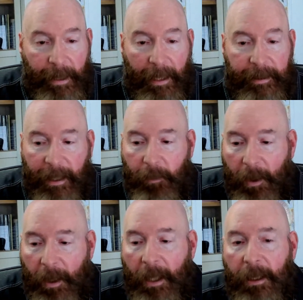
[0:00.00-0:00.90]
And I said,
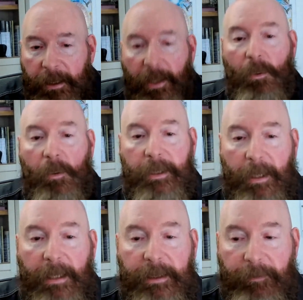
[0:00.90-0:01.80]
"Well, so
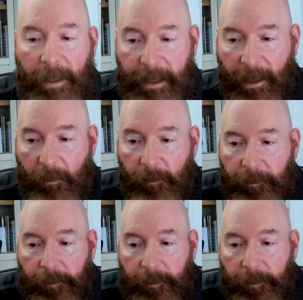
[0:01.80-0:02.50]
let's find out.